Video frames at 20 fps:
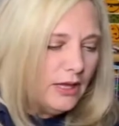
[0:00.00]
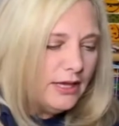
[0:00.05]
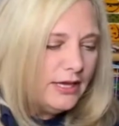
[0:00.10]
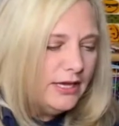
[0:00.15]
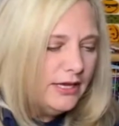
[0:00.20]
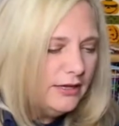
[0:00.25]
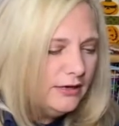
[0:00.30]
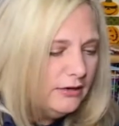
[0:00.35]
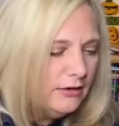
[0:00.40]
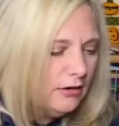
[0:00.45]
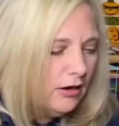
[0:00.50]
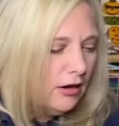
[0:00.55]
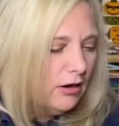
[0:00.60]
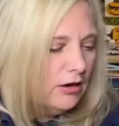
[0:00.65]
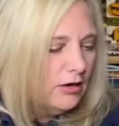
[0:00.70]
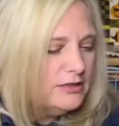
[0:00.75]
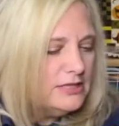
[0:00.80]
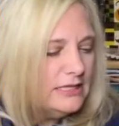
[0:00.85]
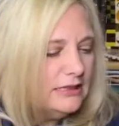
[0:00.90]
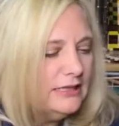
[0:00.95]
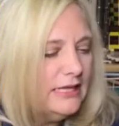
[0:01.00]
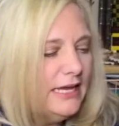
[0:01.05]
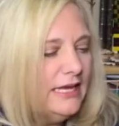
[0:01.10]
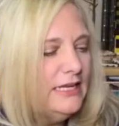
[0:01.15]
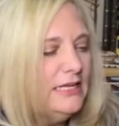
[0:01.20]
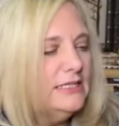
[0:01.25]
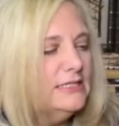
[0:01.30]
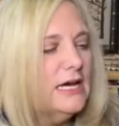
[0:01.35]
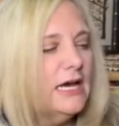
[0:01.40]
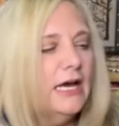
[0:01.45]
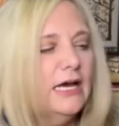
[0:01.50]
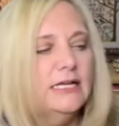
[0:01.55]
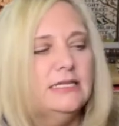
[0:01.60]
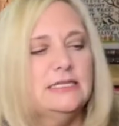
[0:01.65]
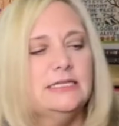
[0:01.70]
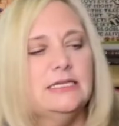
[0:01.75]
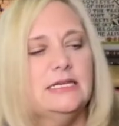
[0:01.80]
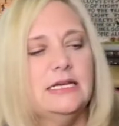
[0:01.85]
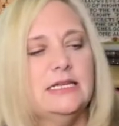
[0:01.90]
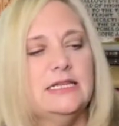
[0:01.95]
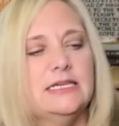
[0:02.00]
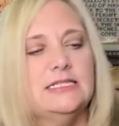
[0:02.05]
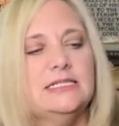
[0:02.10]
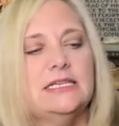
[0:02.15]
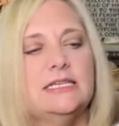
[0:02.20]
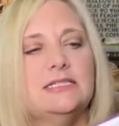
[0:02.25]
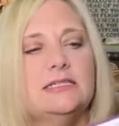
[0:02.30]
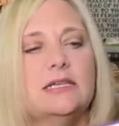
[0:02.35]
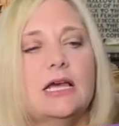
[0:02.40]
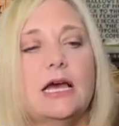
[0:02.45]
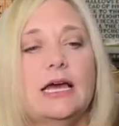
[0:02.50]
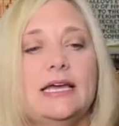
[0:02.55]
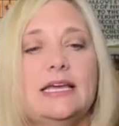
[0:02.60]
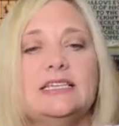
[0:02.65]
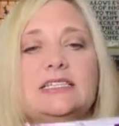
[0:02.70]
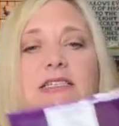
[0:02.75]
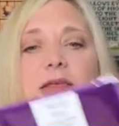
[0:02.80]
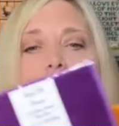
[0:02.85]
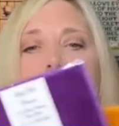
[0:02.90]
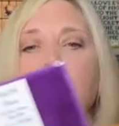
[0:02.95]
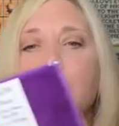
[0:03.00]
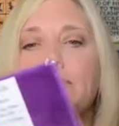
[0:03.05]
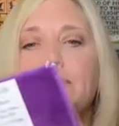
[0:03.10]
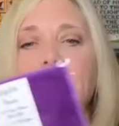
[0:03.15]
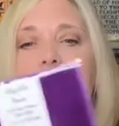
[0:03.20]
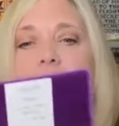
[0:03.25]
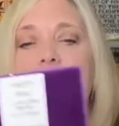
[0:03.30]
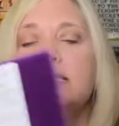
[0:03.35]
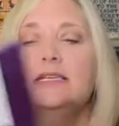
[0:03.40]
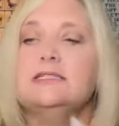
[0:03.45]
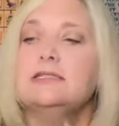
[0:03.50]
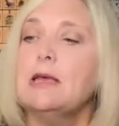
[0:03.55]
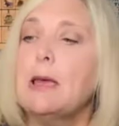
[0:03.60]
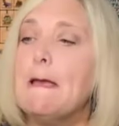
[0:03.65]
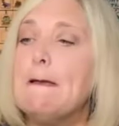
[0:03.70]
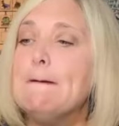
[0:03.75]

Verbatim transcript: Here are the lady dots. This is, I guess the purple is